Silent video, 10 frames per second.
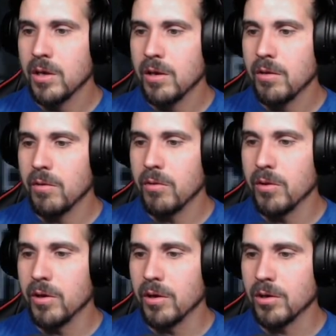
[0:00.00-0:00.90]

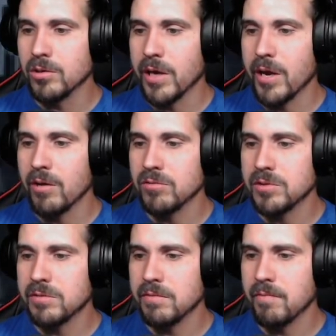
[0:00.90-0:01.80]
The
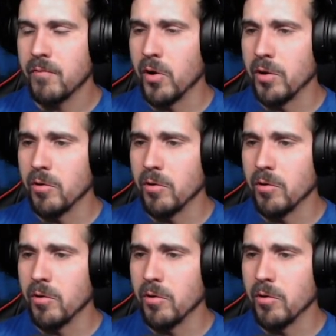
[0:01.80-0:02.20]
Clown's Fun.